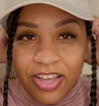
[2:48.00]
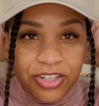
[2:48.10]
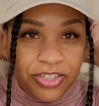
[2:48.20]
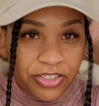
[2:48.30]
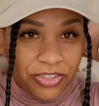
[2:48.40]

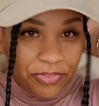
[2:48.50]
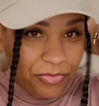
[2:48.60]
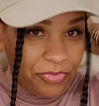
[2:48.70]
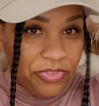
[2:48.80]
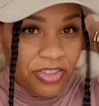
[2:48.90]
Oh,
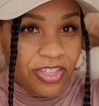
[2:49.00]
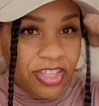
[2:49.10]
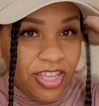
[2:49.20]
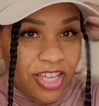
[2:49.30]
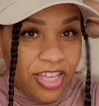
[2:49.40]

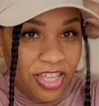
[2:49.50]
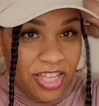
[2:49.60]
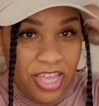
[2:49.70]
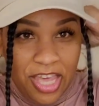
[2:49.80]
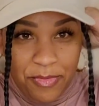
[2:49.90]

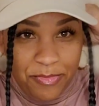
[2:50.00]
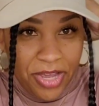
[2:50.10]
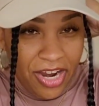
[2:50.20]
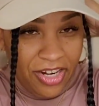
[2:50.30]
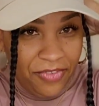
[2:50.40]
it
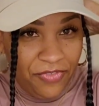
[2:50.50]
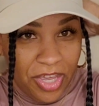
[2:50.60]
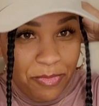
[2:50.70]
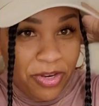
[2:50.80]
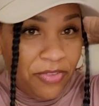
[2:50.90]
barely
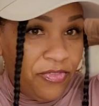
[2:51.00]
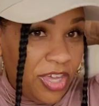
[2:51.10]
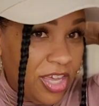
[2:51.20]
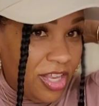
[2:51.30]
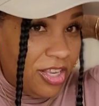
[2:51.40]
fit, but it
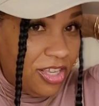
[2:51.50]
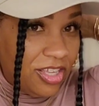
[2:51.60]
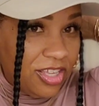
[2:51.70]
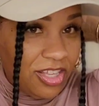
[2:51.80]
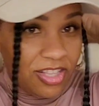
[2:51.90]
fit.
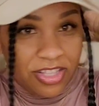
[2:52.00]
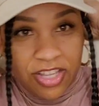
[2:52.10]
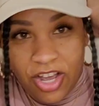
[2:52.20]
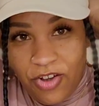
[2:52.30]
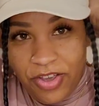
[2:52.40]

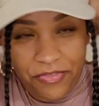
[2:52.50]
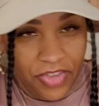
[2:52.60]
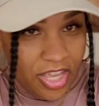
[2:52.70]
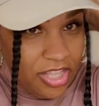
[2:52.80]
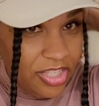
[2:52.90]
Oh, it
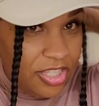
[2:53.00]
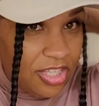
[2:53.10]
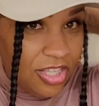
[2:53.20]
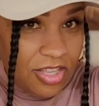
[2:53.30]
fits.